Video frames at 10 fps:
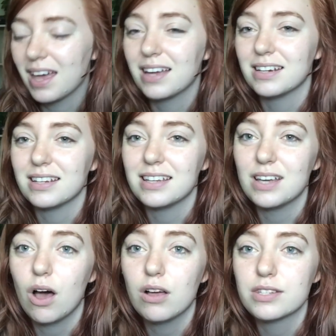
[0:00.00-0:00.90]
And
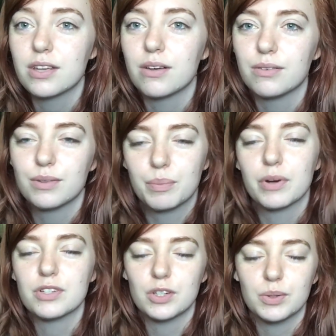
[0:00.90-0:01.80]
he also, the
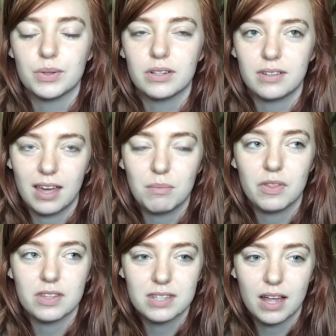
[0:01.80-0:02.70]
person who gave me
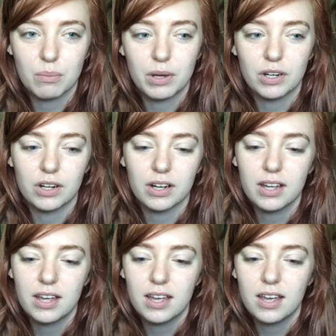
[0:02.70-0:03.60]
the salamander,
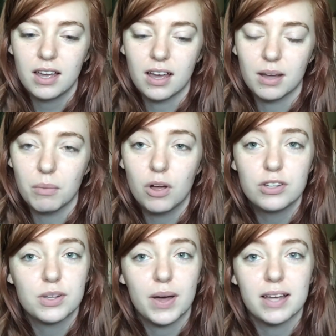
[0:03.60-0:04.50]

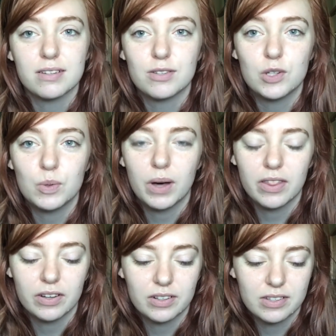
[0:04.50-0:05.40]
also has 2
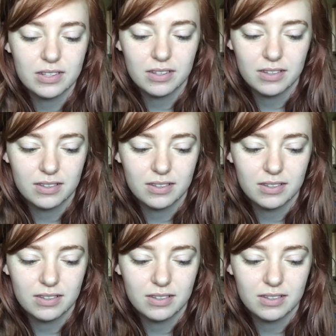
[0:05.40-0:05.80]
others.